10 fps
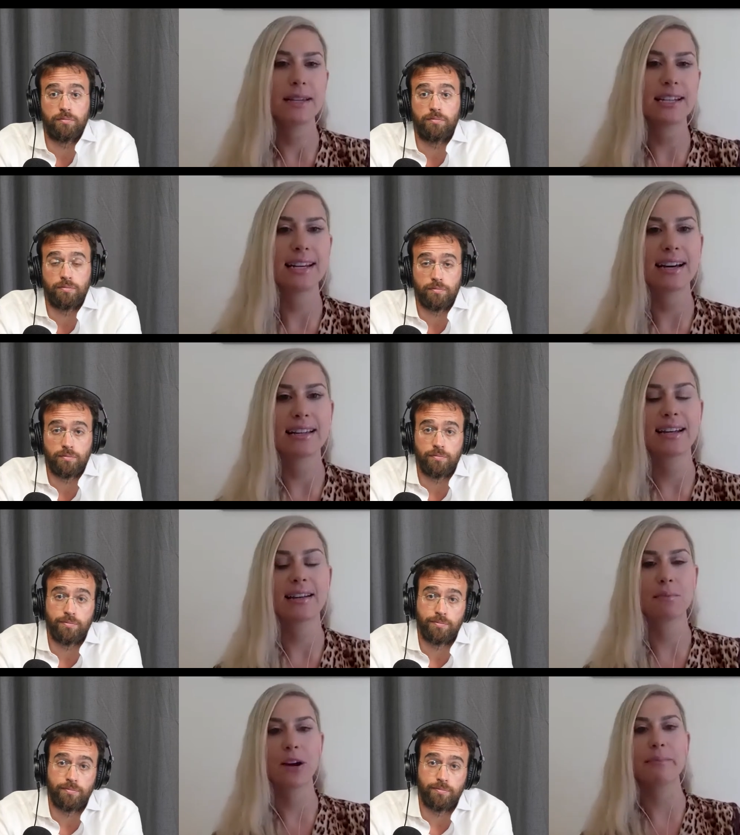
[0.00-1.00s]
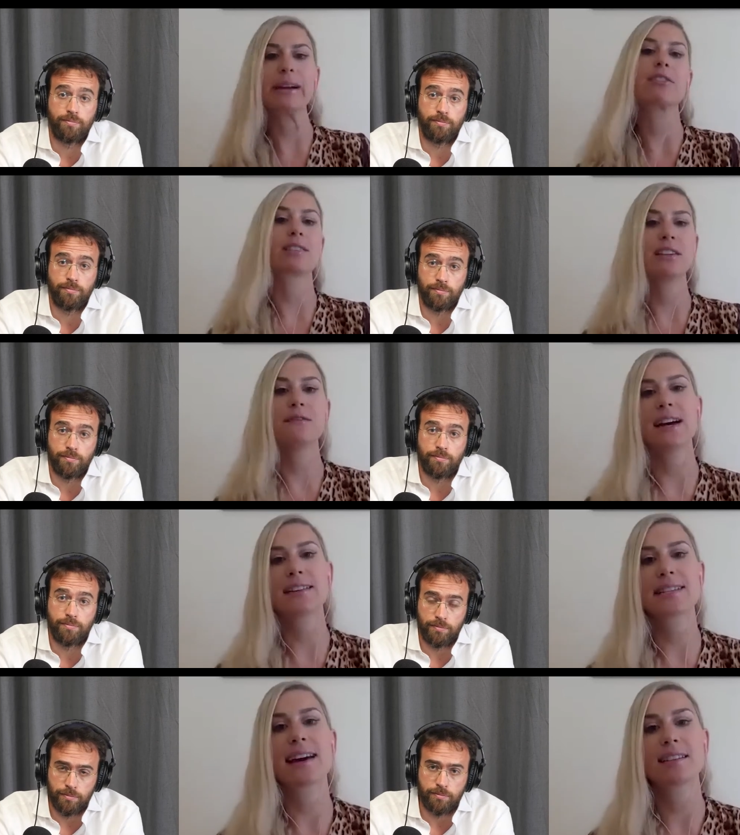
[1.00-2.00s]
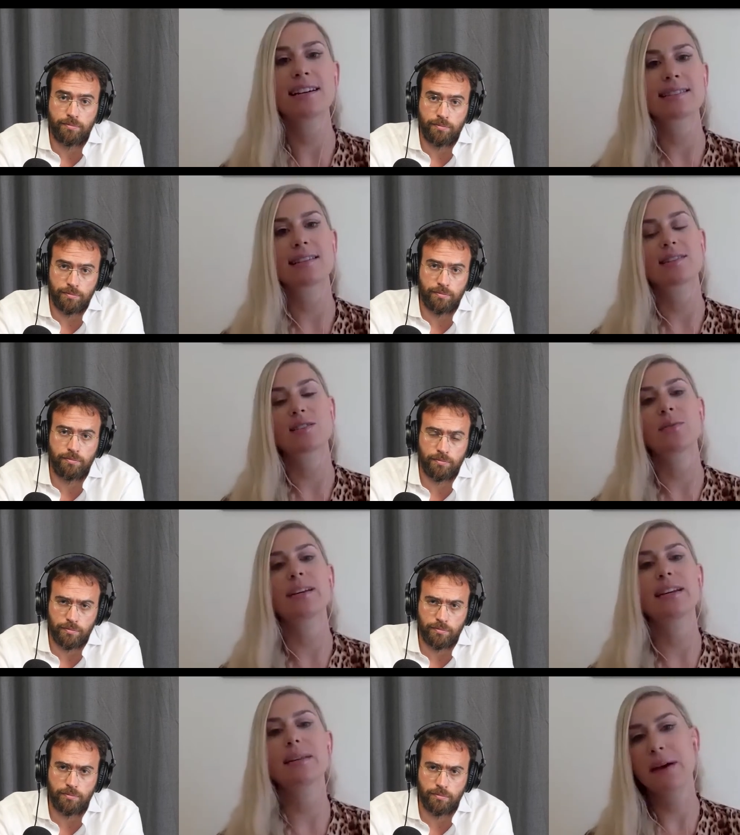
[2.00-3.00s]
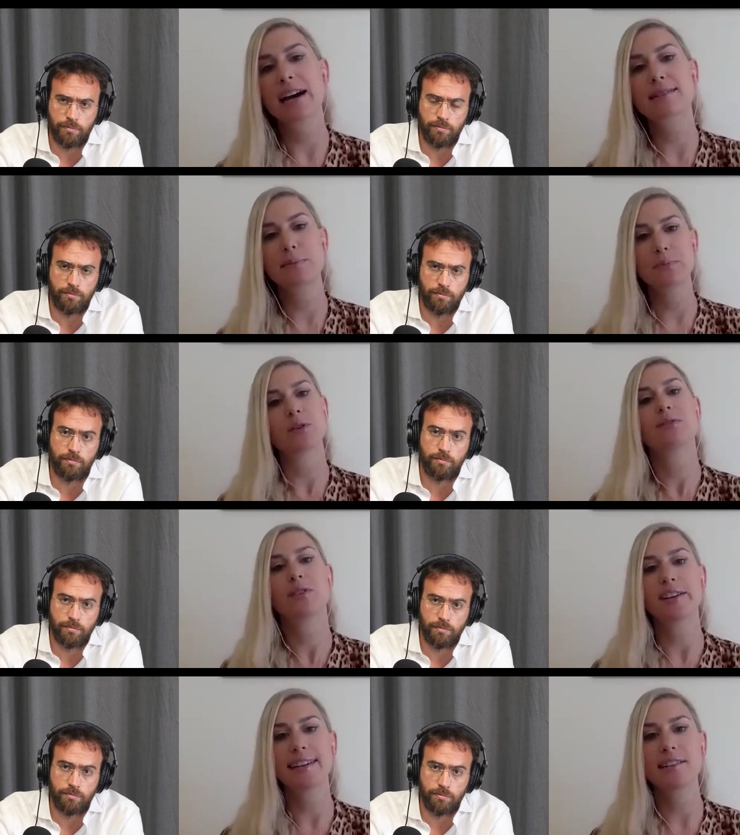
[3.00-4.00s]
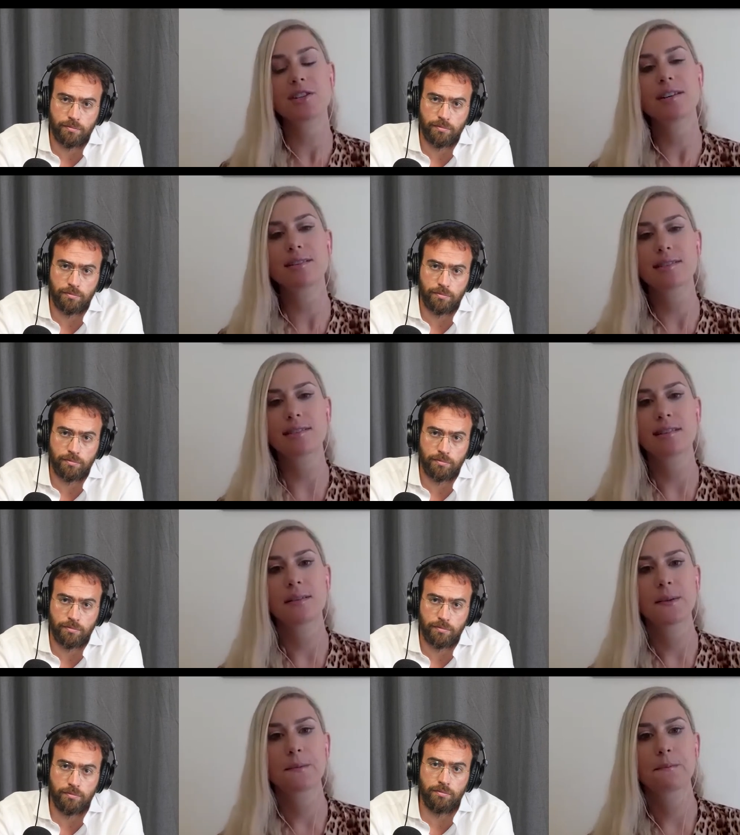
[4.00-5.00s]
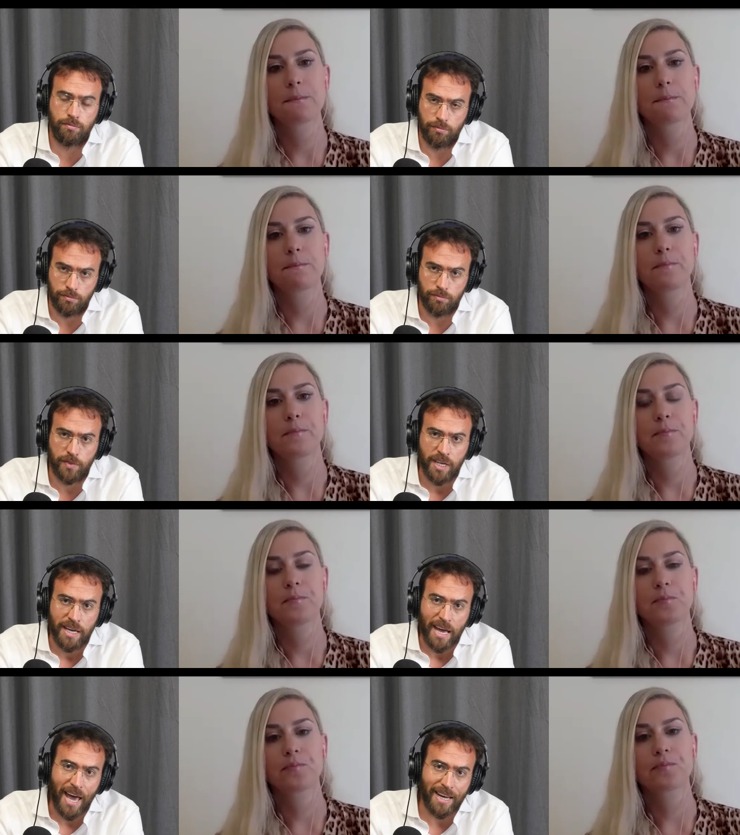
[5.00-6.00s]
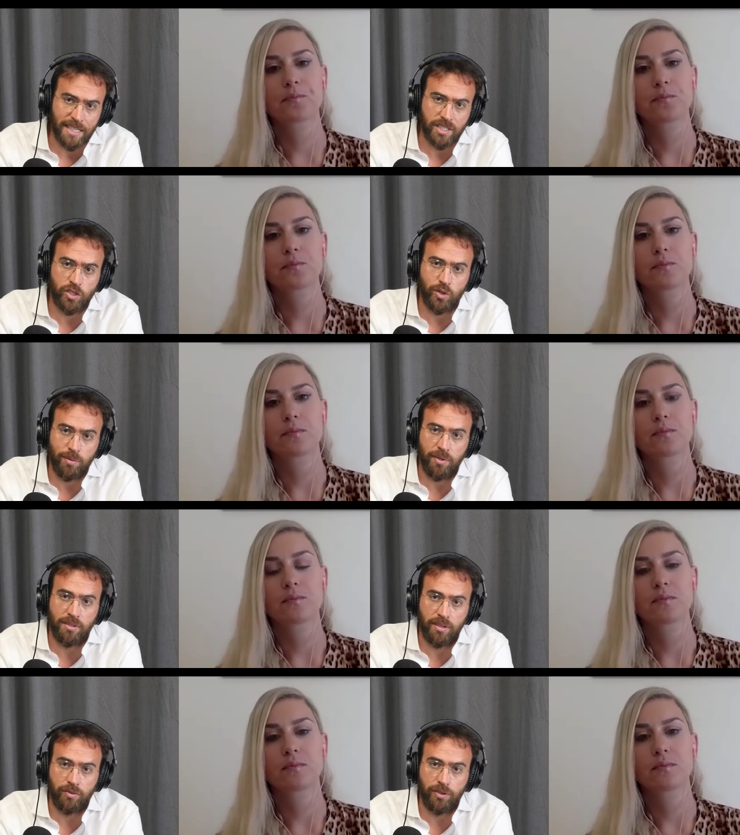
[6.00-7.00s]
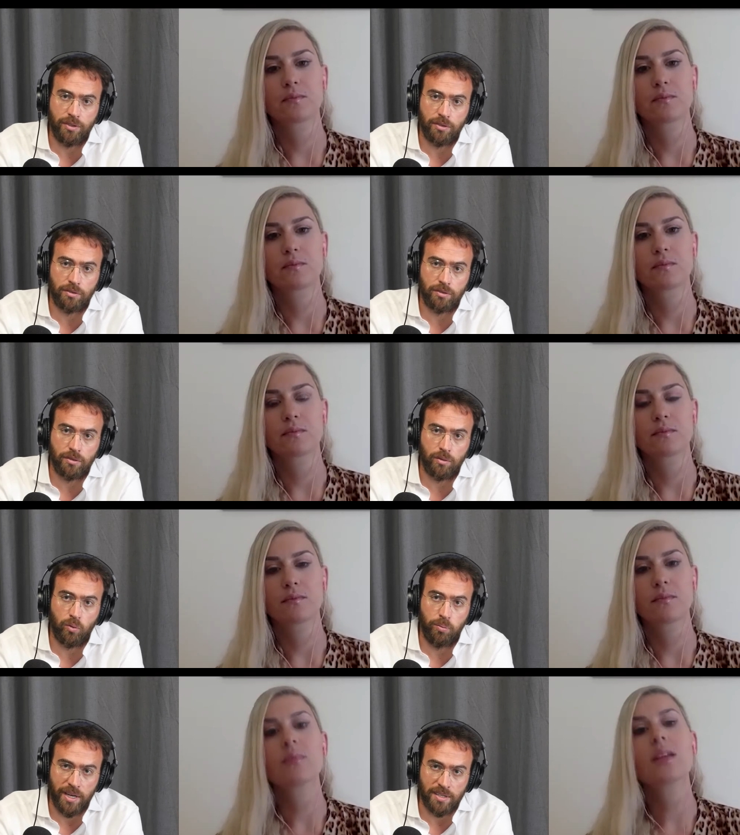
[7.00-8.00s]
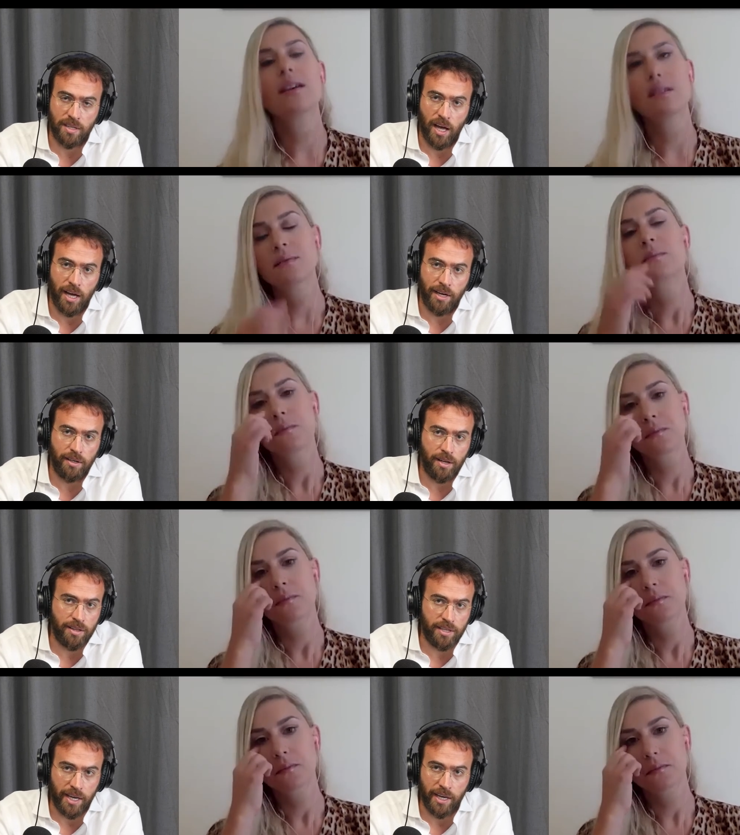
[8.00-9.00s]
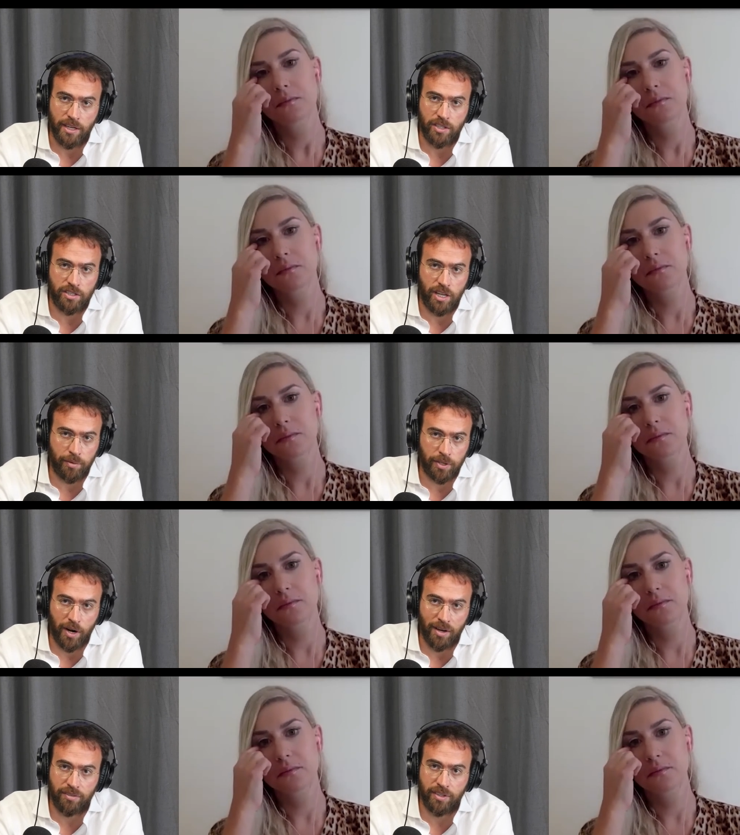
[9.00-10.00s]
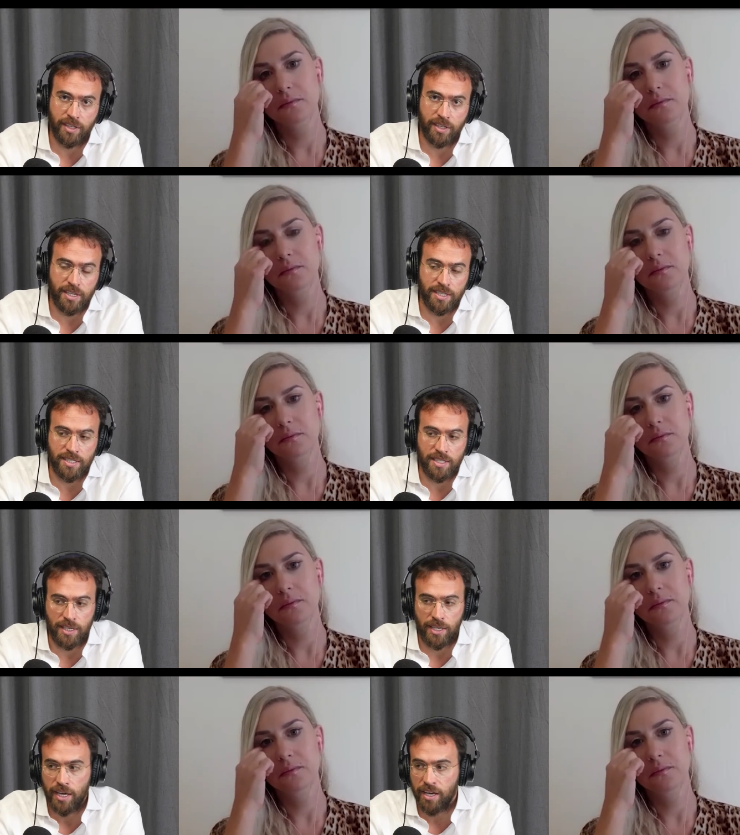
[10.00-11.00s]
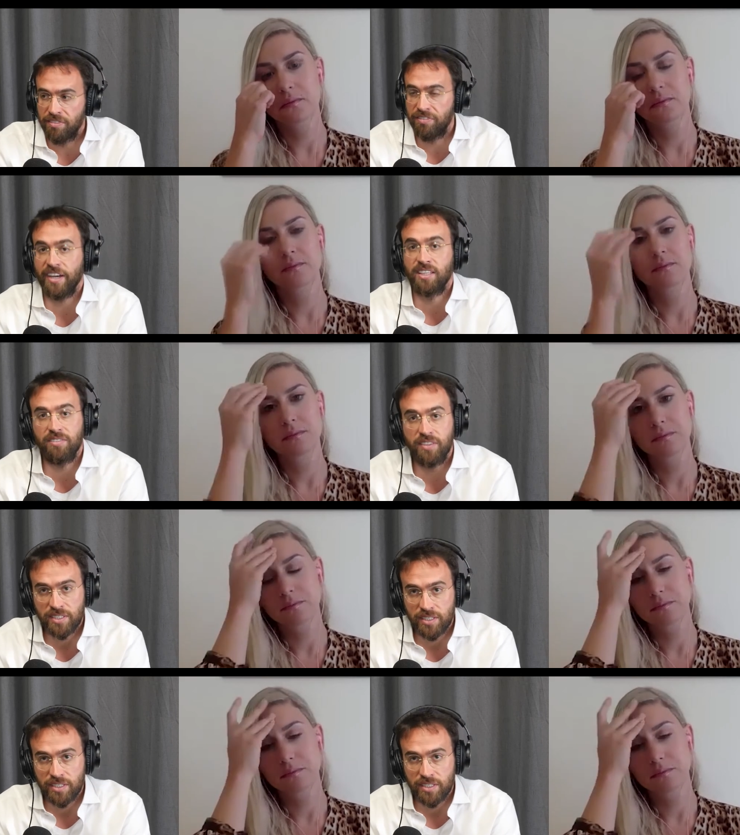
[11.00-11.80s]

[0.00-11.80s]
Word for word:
Speaker 1: in the media that it primarily affects adolescents. So it can impact people of all ages. Mm-hmm.
Speaker 2: And is the treatment different based on the age, the demographic? Is the effectiveness